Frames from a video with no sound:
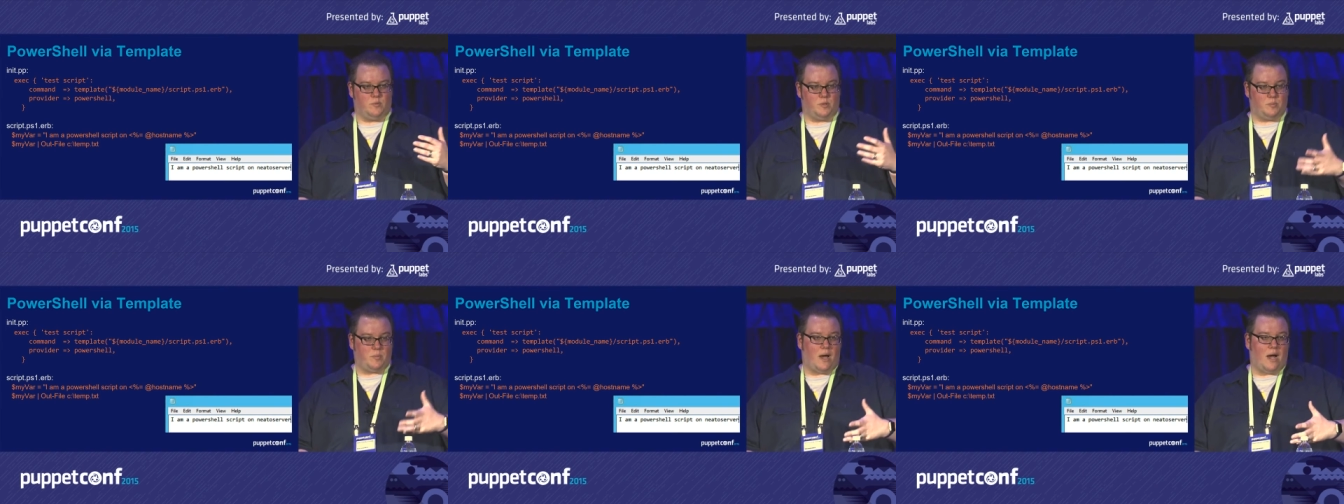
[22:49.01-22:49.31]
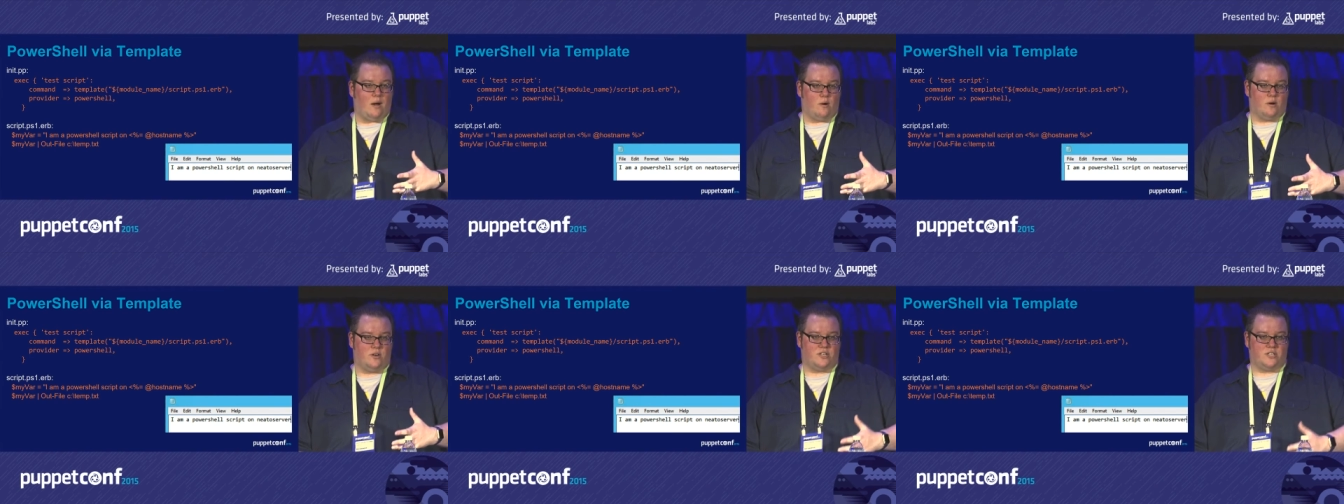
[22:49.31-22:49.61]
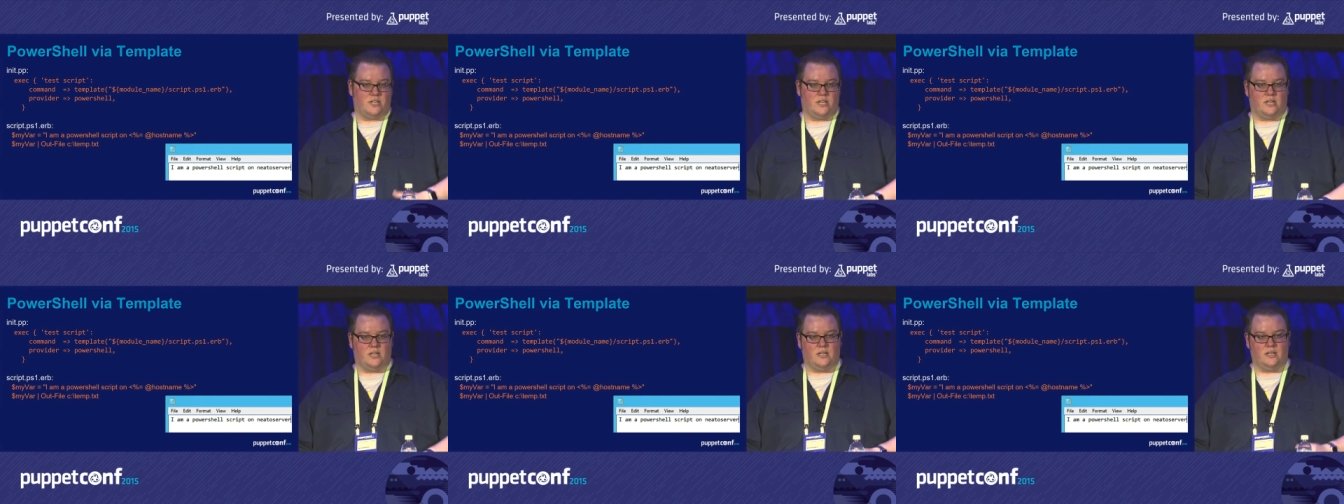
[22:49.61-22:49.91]
with
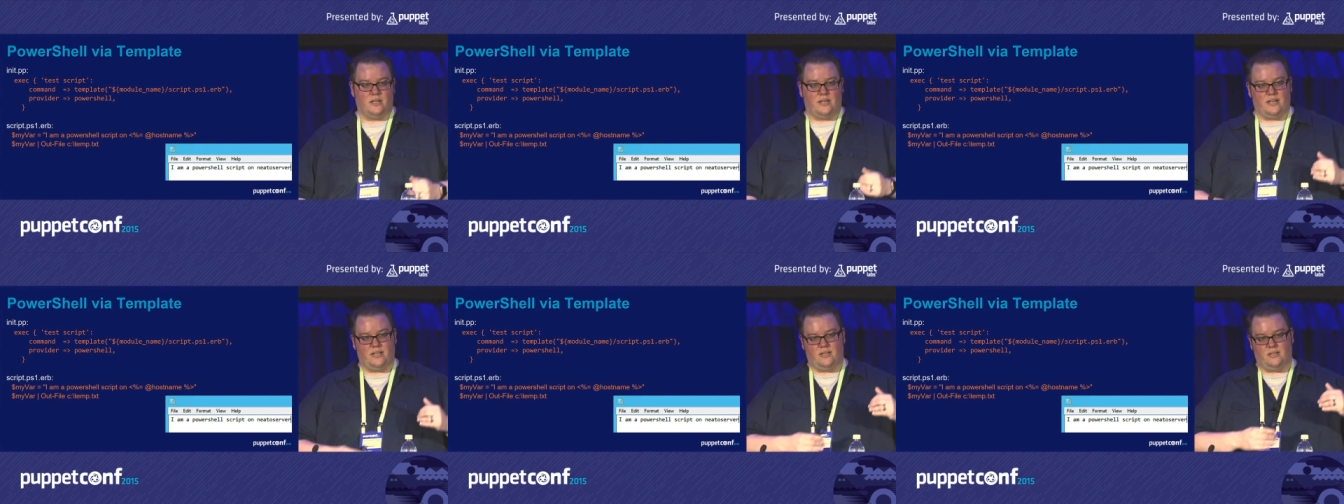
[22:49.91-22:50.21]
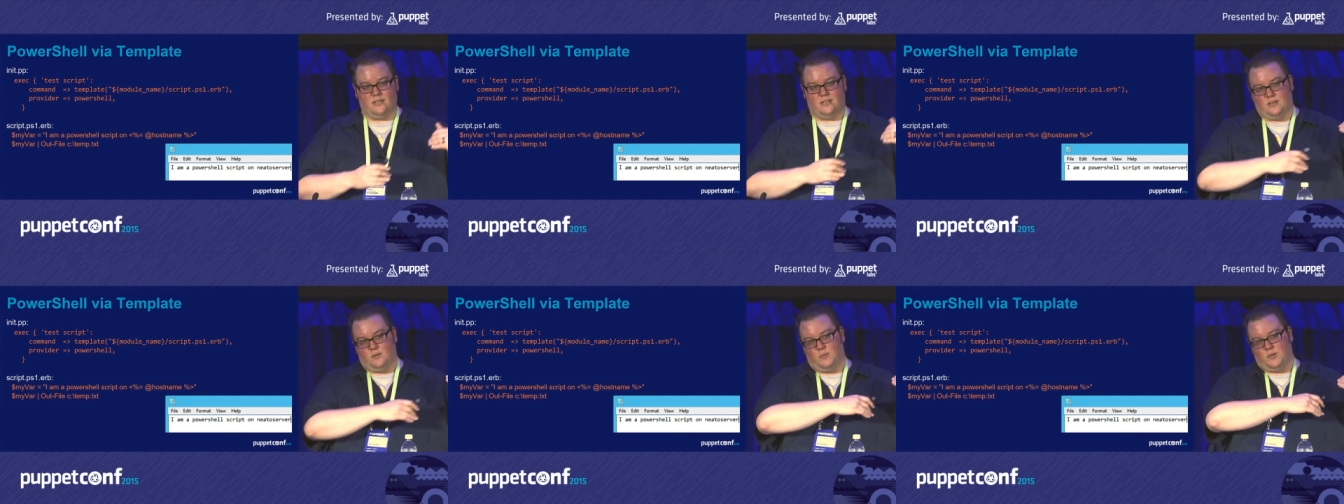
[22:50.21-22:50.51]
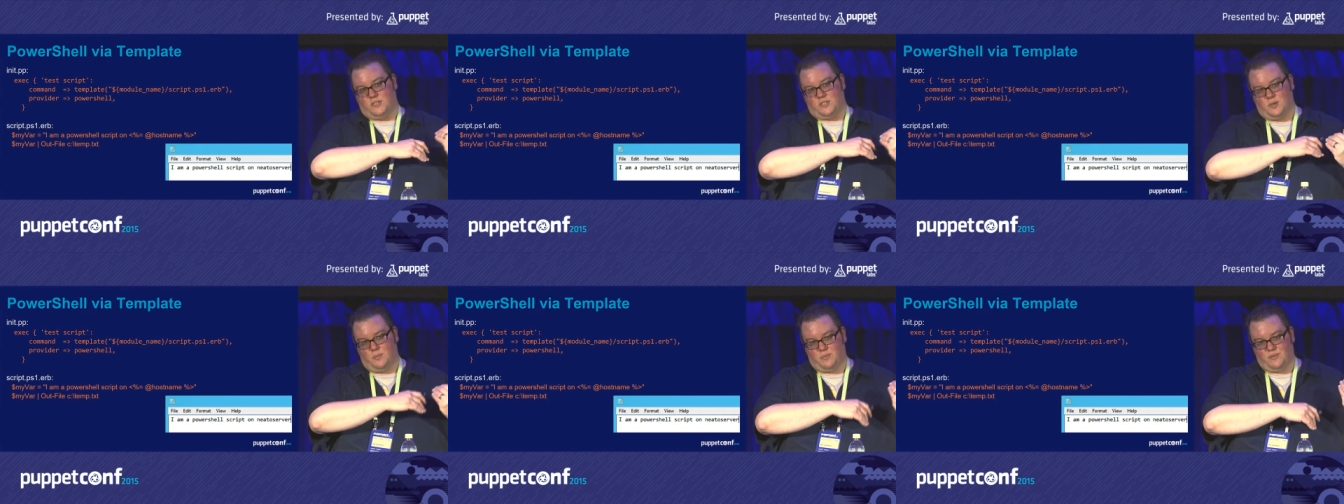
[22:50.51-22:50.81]
PowerShell and a little
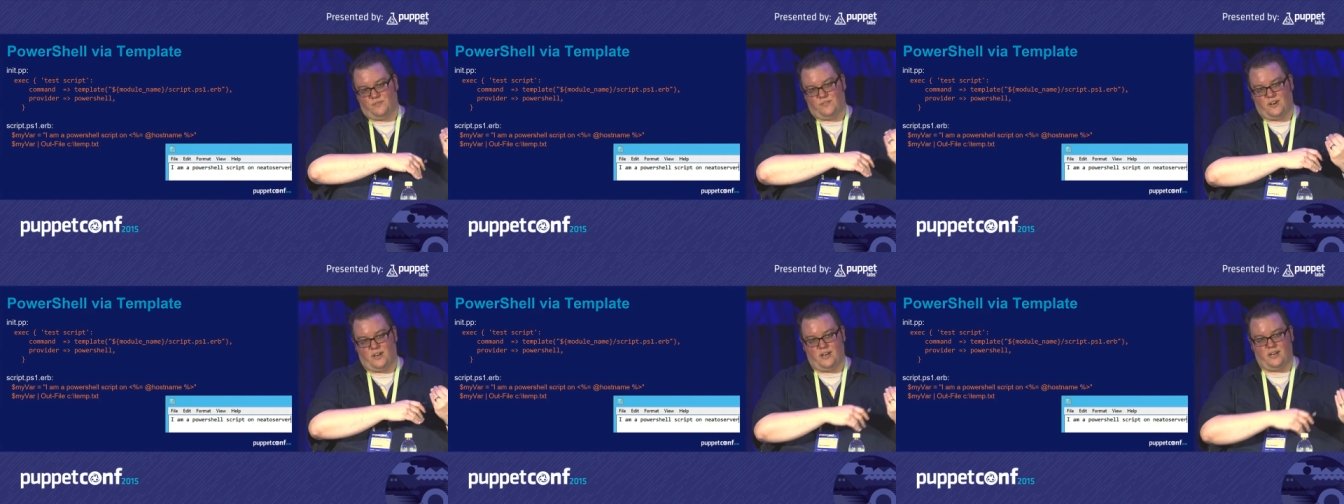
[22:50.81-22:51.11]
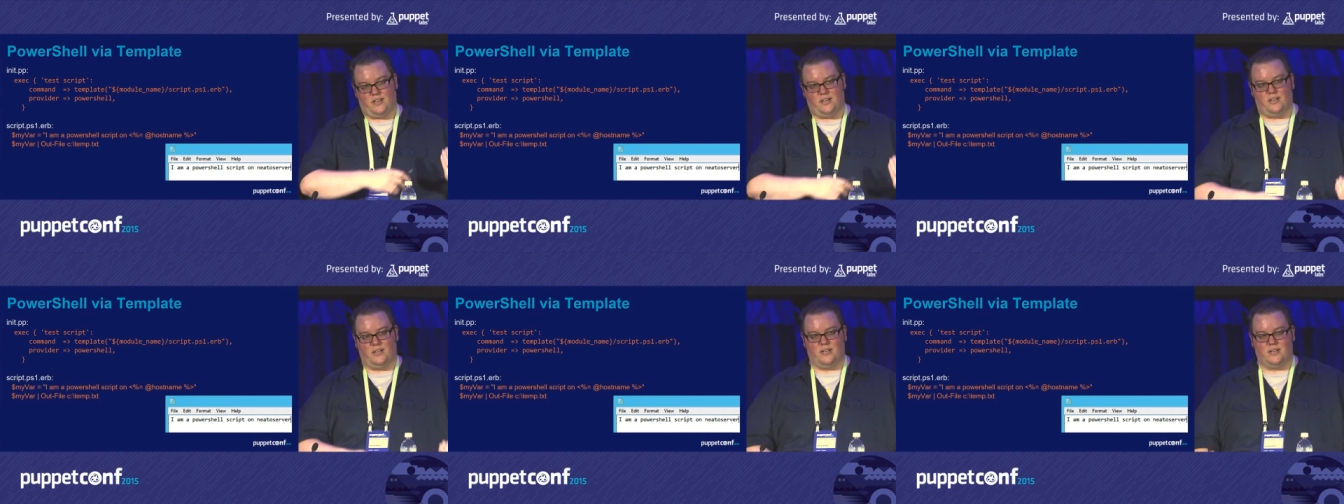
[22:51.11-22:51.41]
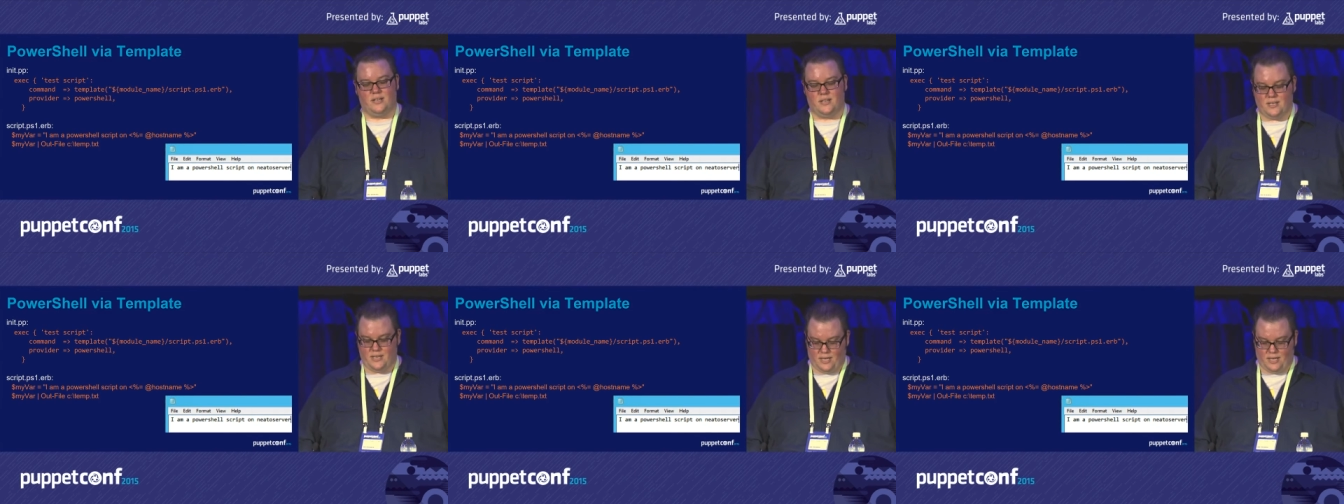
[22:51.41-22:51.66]
more simplified in,